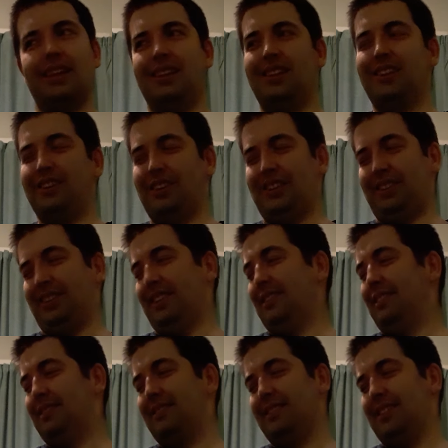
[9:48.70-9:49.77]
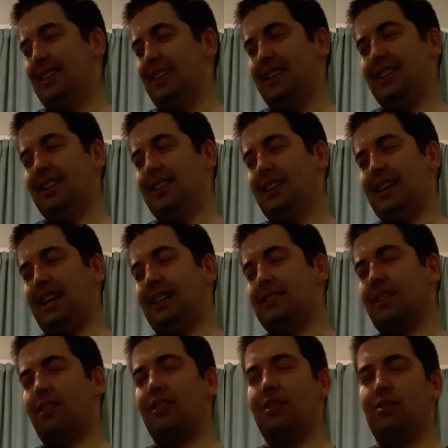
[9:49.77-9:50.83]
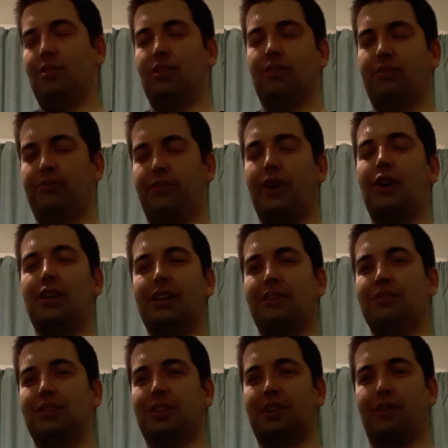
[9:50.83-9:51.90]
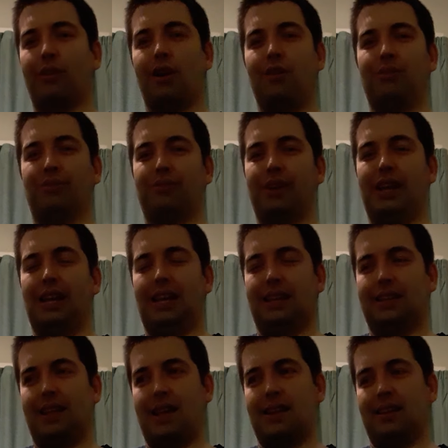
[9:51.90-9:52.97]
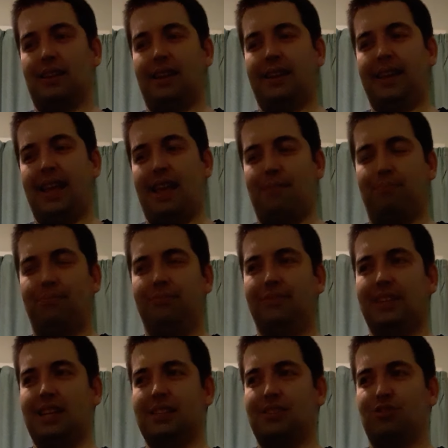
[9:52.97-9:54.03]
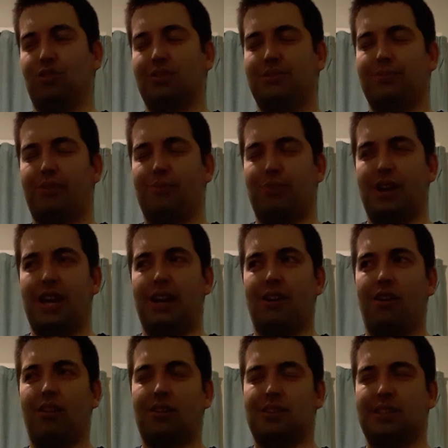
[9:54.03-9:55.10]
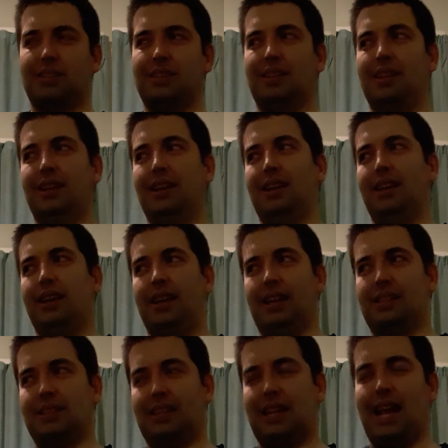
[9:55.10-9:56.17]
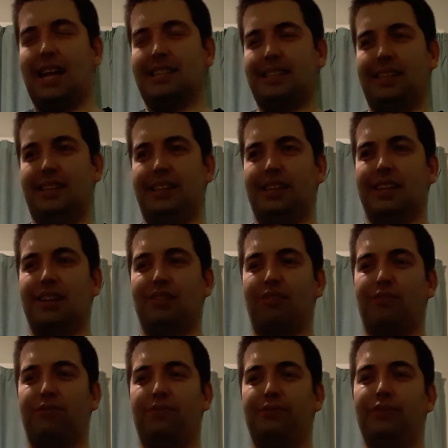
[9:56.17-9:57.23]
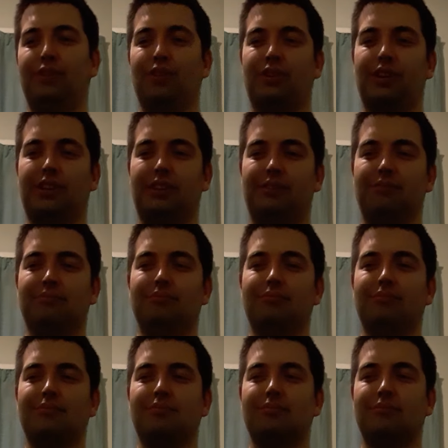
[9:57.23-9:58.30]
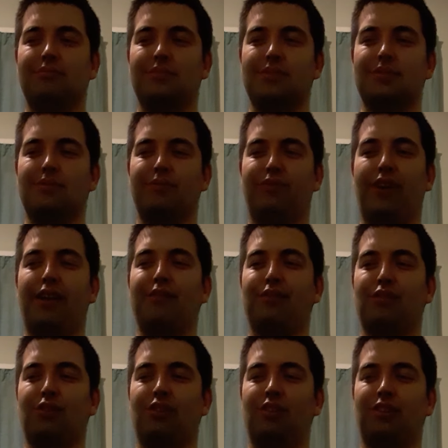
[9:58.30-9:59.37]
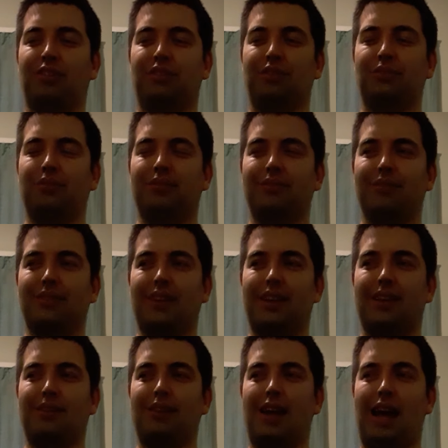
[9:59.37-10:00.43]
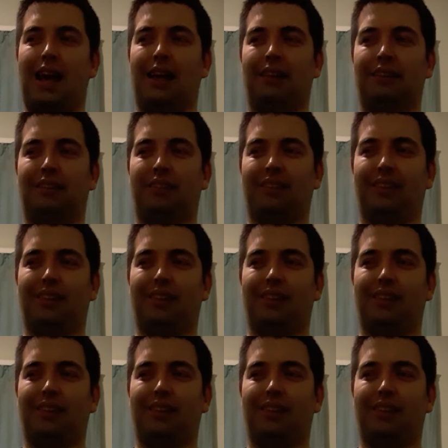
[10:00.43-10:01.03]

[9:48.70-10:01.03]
Look at it's all going to fall down to the ground, really, at the end of the day. This Joseph O'Brien horse, it's a classy enough looking five year old, and